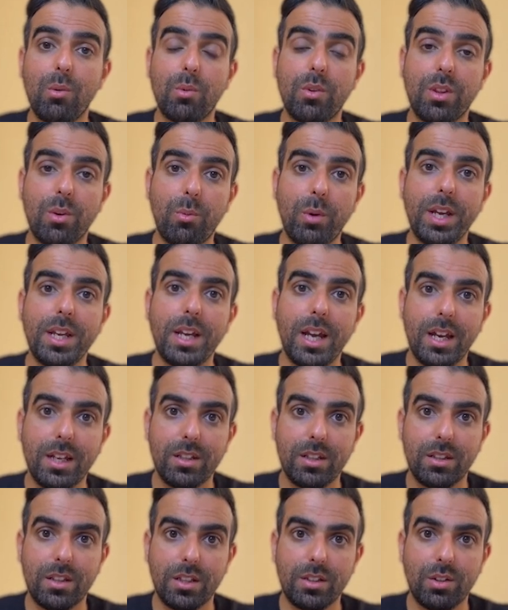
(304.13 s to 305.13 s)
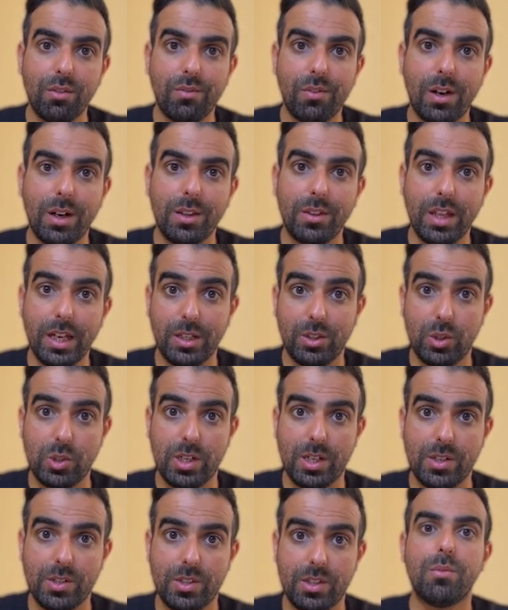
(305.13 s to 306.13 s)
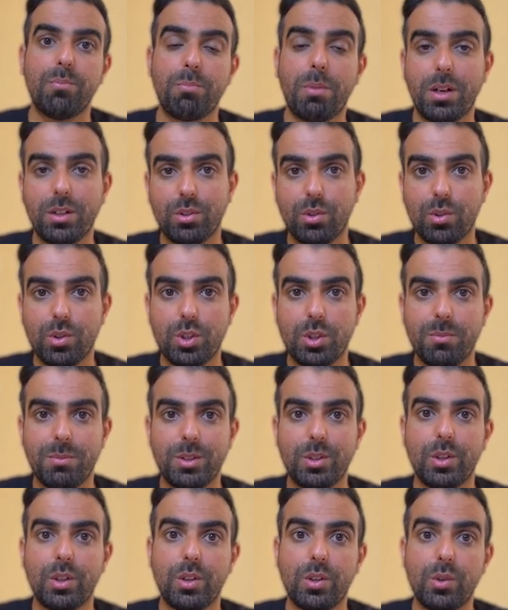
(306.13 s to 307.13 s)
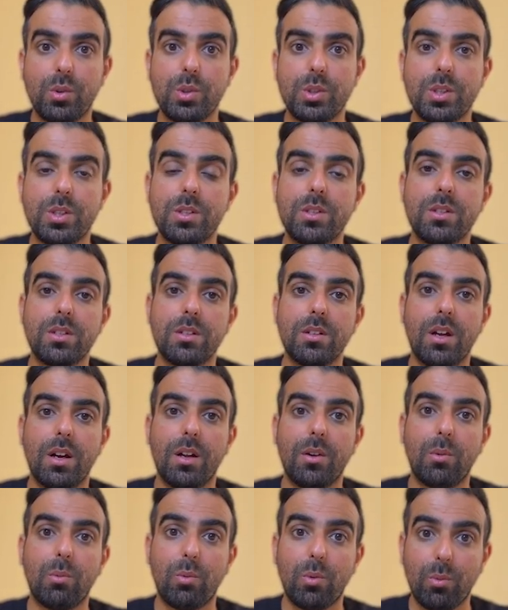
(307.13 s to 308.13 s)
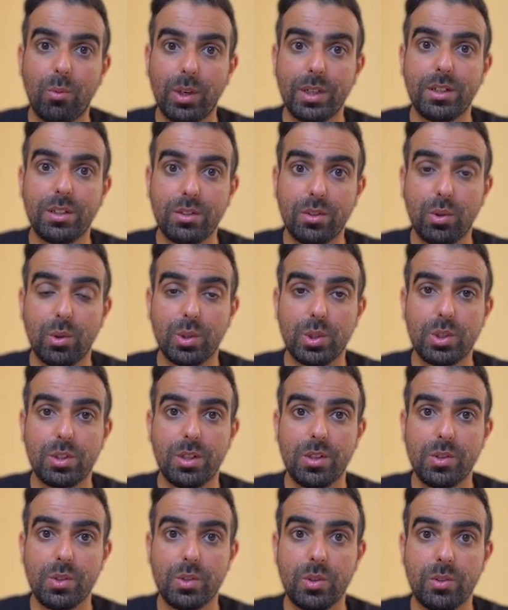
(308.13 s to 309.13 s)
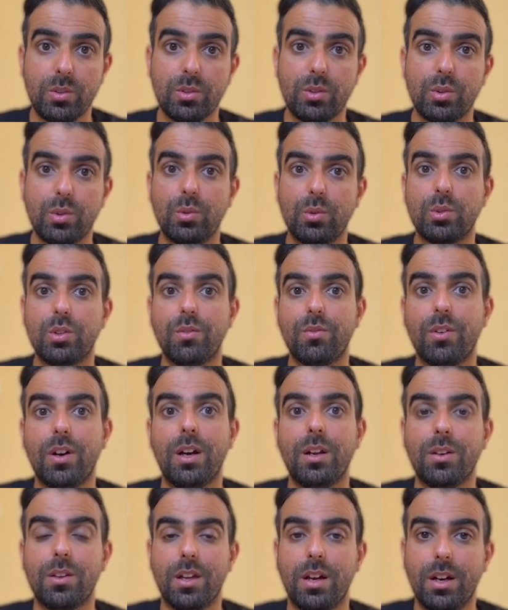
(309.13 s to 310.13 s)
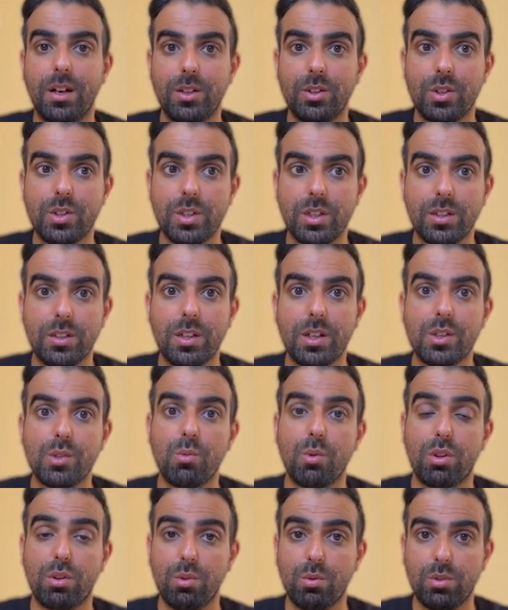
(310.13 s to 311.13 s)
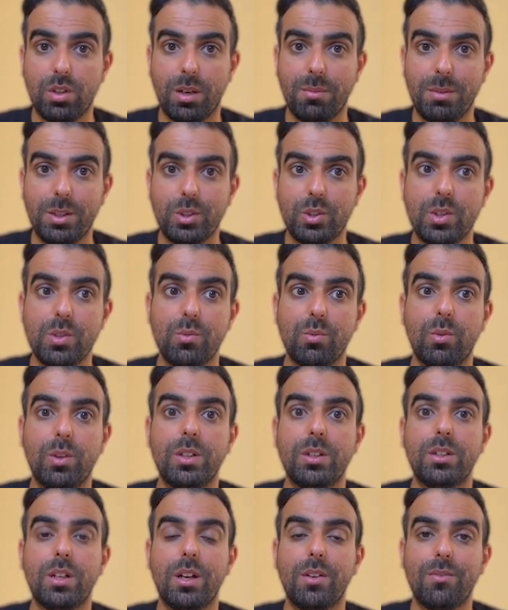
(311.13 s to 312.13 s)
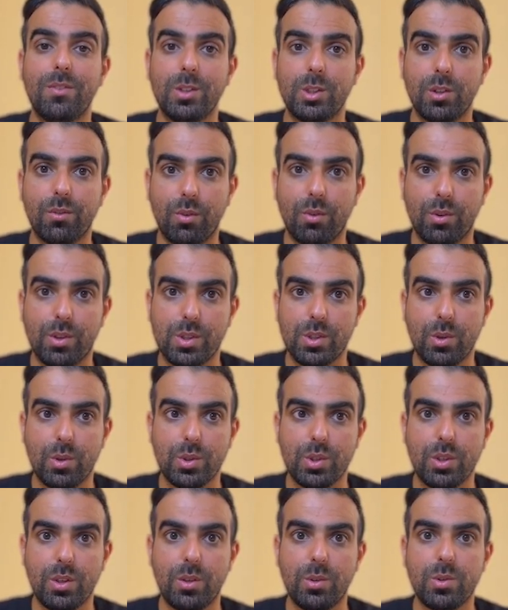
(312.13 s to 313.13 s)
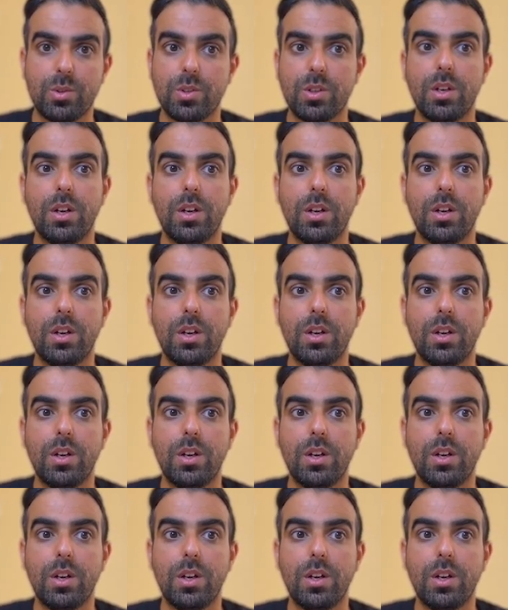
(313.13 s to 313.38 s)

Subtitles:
the way they define the edges list. PyTorch-geometric uses one torch tensor to define the edges index with 2 dimensions, 1 dimension for the source nodes